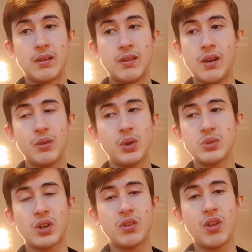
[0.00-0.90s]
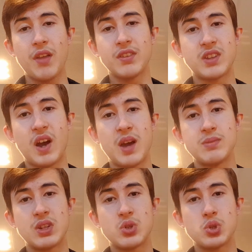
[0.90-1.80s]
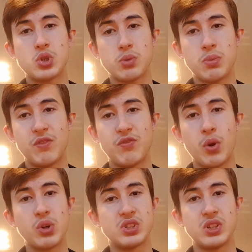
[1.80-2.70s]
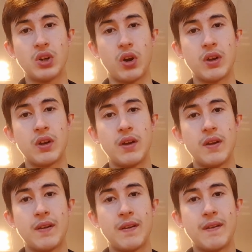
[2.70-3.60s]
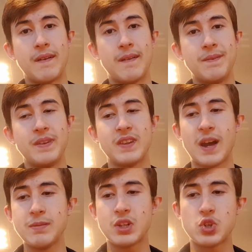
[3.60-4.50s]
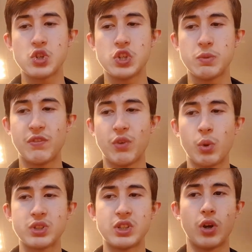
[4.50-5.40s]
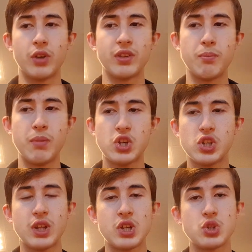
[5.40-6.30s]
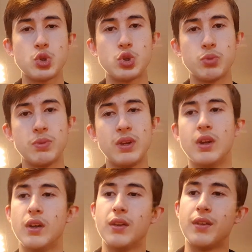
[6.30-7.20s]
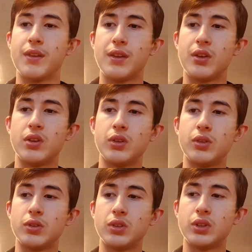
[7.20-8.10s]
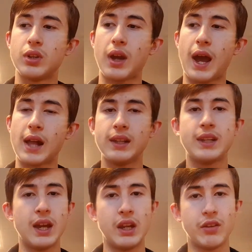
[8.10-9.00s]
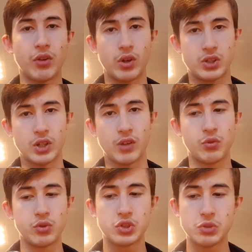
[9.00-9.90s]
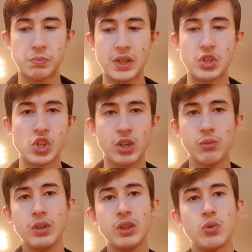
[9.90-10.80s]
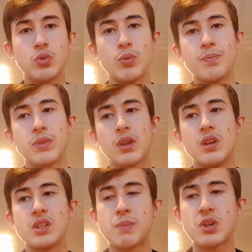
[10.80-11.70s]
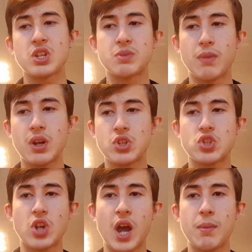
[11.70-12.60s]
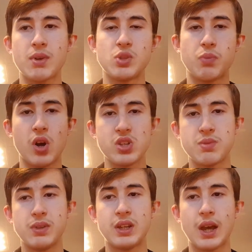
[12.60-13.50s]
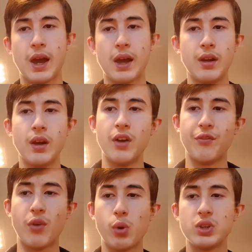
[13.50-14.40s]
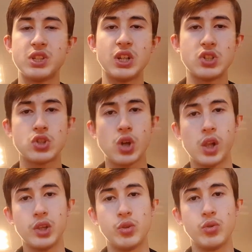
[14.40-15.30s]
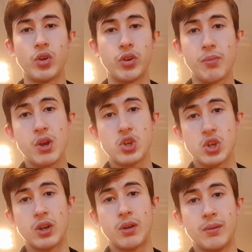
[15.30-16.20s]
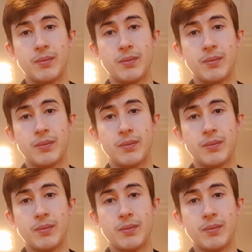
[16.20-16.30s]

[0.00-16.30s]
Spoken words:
No, those are not the times that you should be focusing on. The times that you should be focusing on, the mission that you should be allocating for yourself, should be genuinely to spend as much time as you possibly can focusing in solitude on your mission.